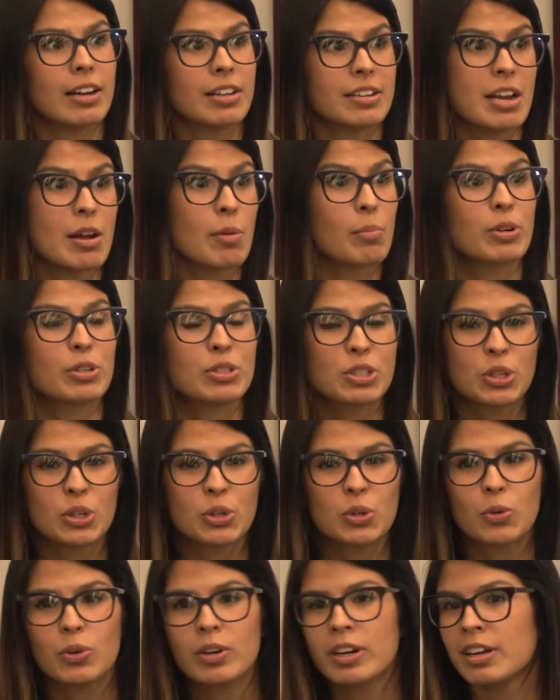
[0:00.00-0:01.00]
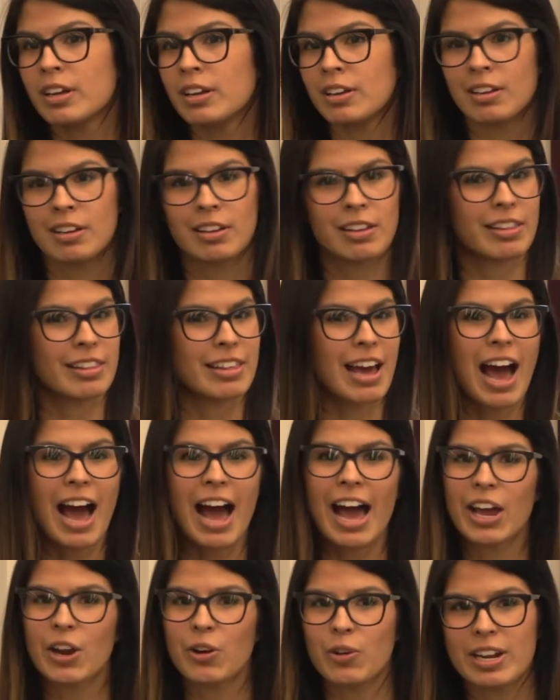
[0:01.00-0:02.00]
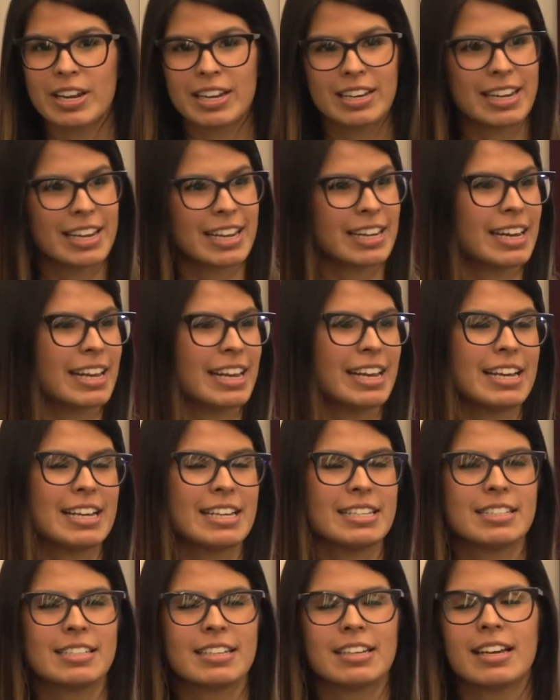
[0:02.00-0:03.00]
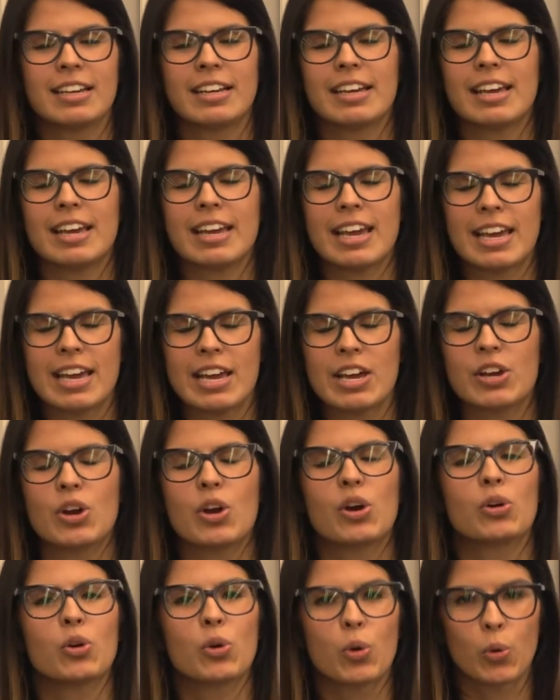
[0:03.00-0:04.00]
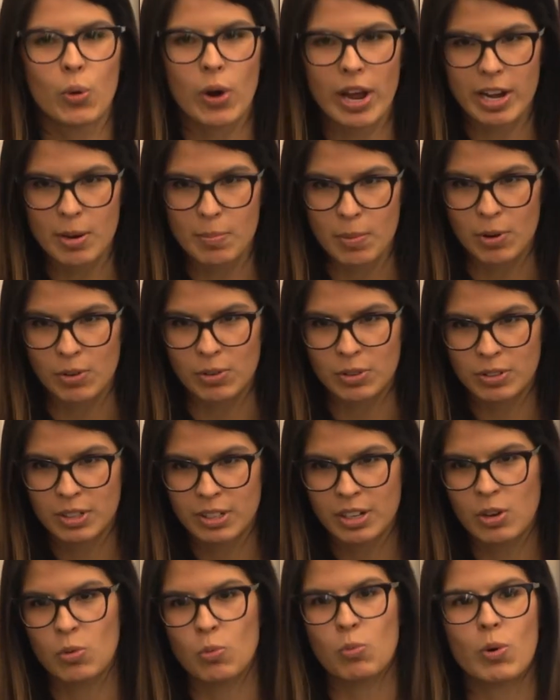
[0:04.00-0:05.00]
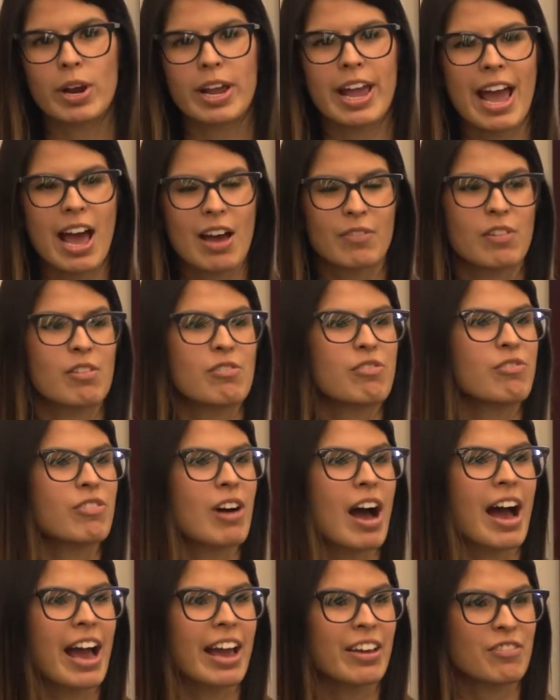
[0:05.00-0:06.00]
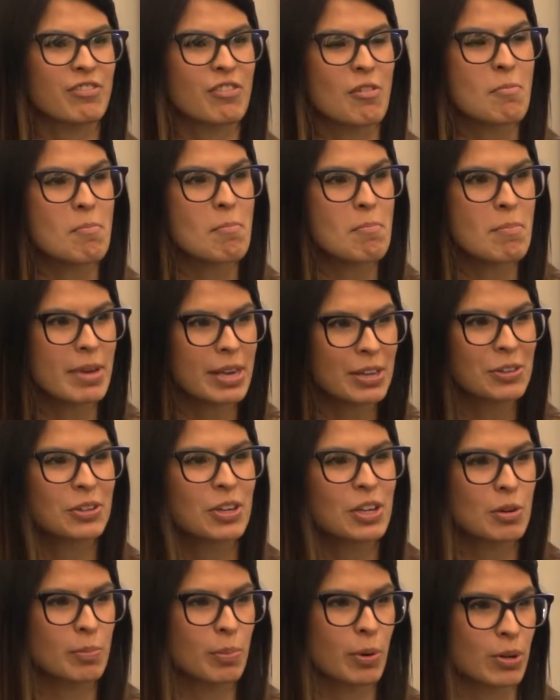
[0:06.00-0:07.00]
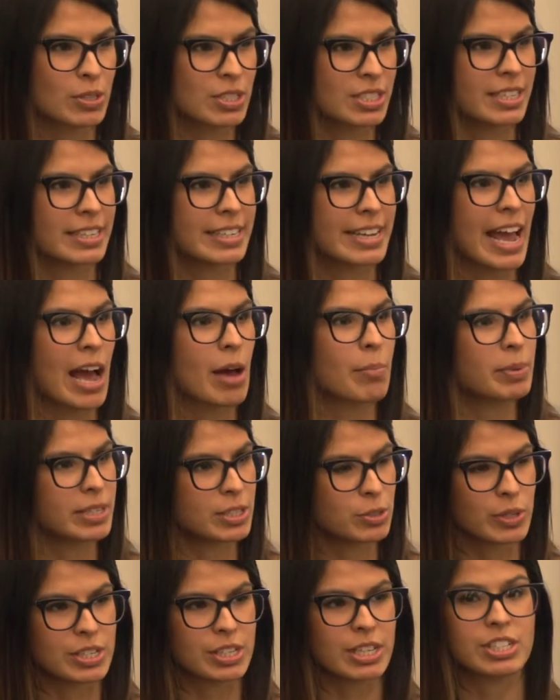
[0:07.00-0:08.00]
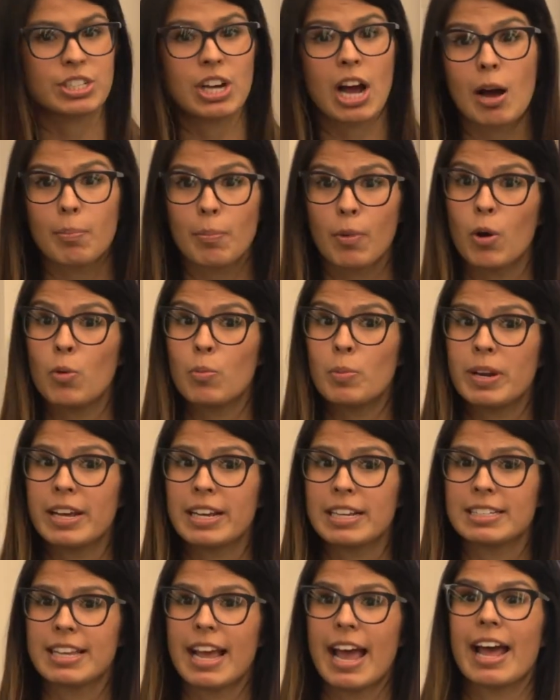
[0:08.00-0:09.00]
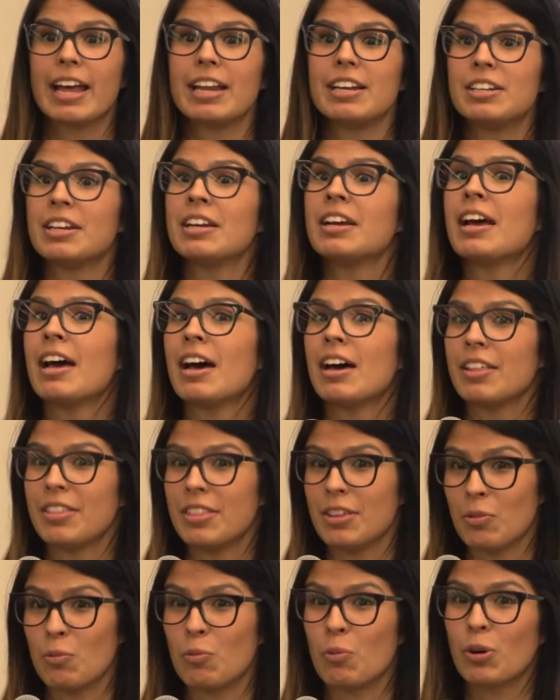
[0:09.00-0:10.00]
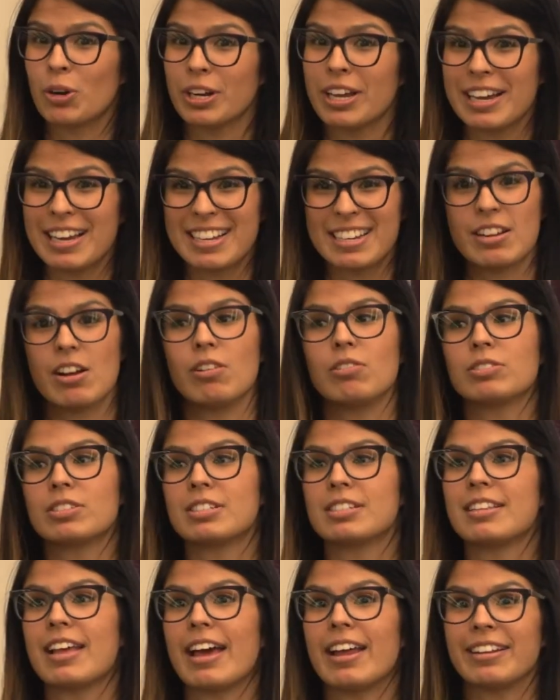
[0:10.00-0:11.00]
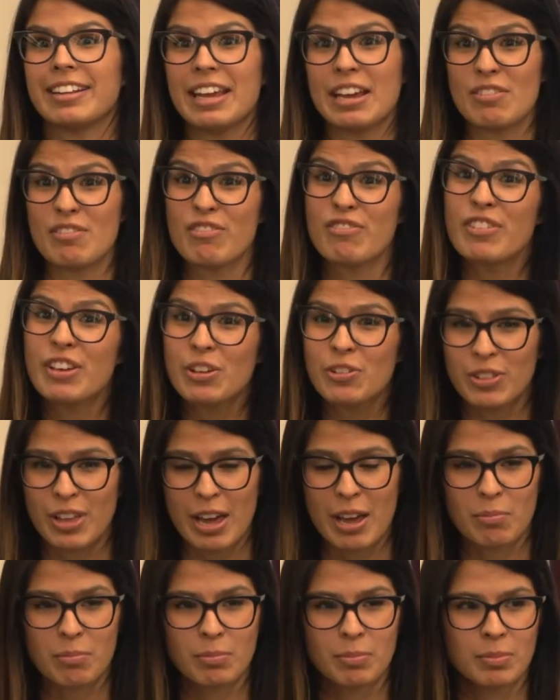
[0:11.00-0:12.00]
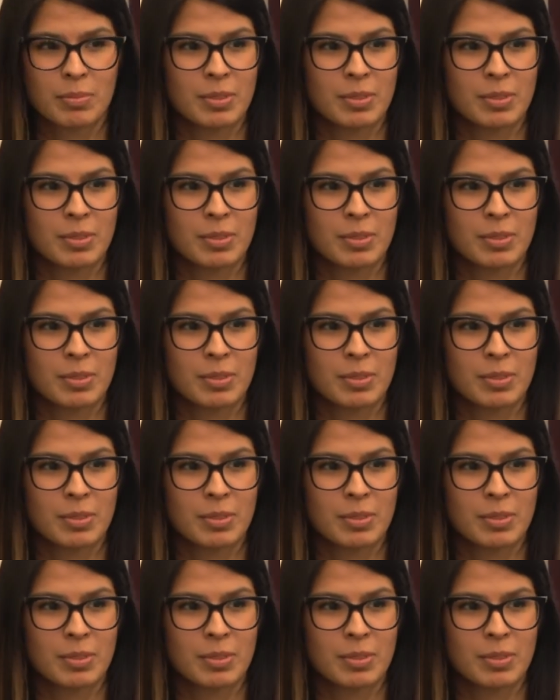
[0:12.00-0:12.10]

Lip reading: Number two, the hiring need is incredible. We have a 5 million person gap between the job openings and the working adults that can fill them.